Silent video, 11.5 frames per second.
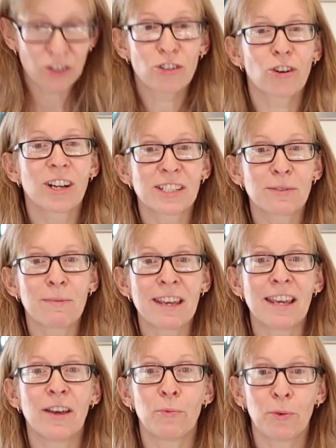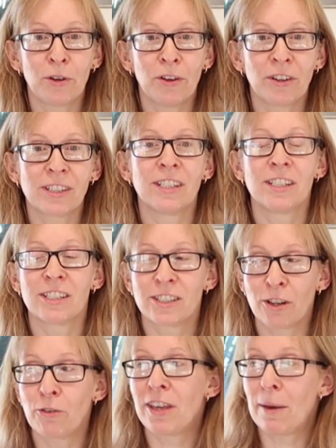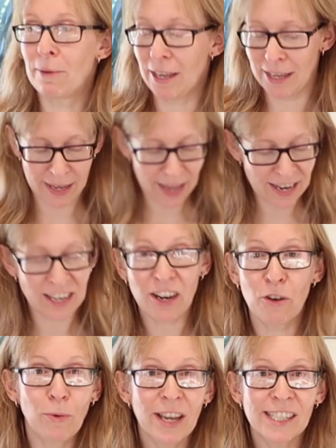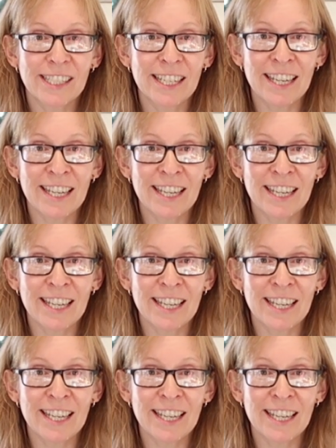Trust me, it works. It is so yummy. And you don't waste